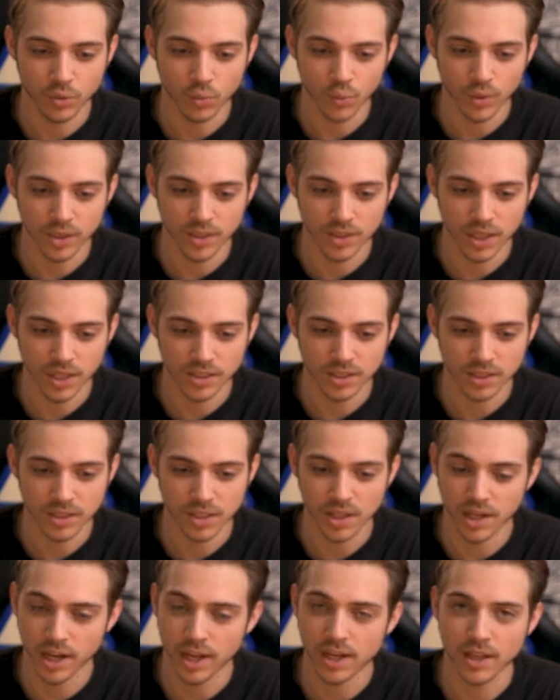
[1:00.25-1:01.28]
retested
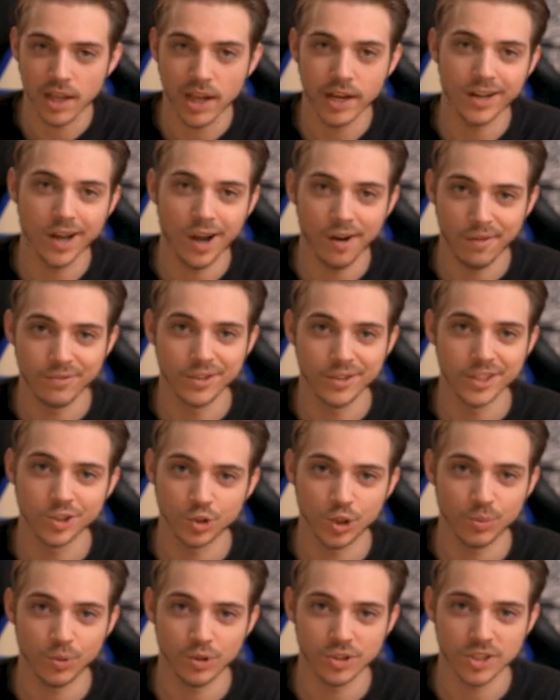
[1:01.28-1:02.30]
the neckline of this
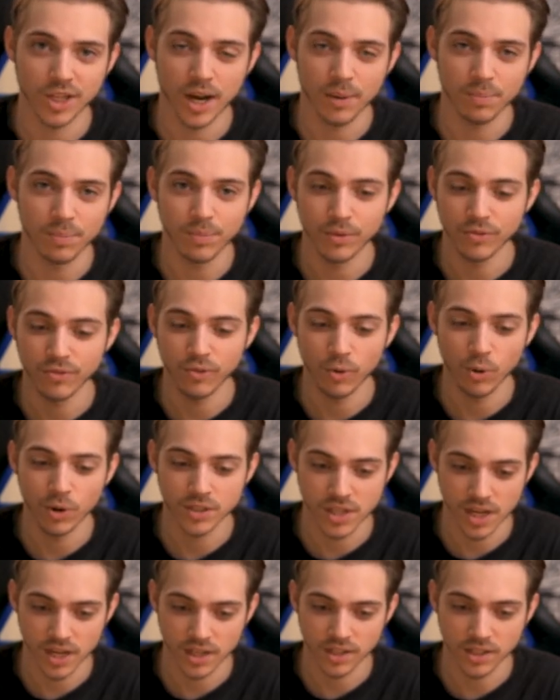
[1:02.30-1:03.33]
triple top before
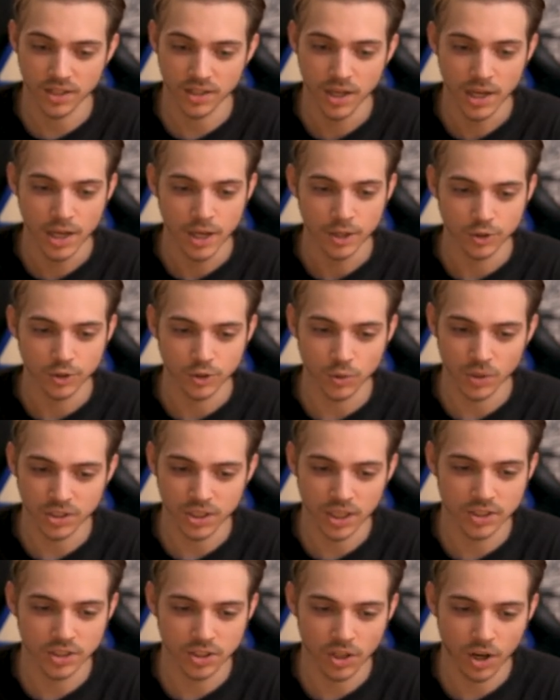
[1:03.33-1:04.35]
tanking. So once
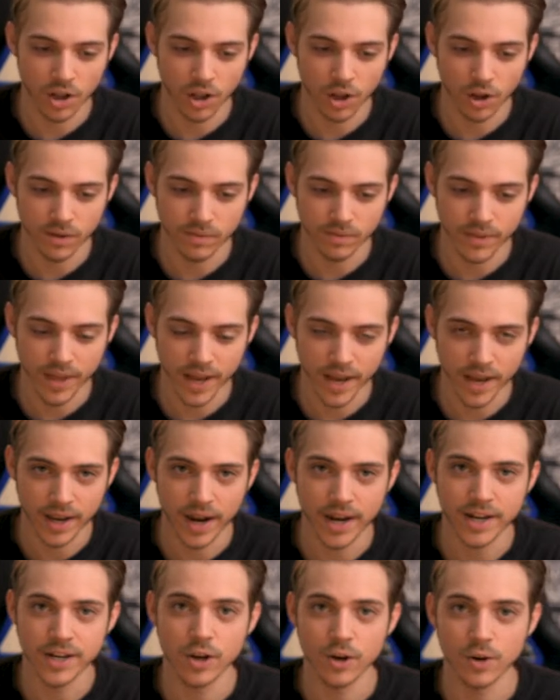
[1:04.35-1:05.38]
I saw all of that,
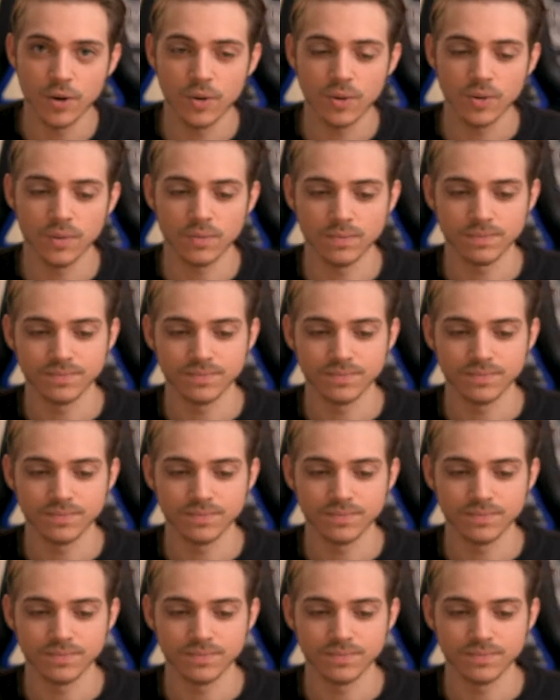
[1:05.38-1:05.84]
I knew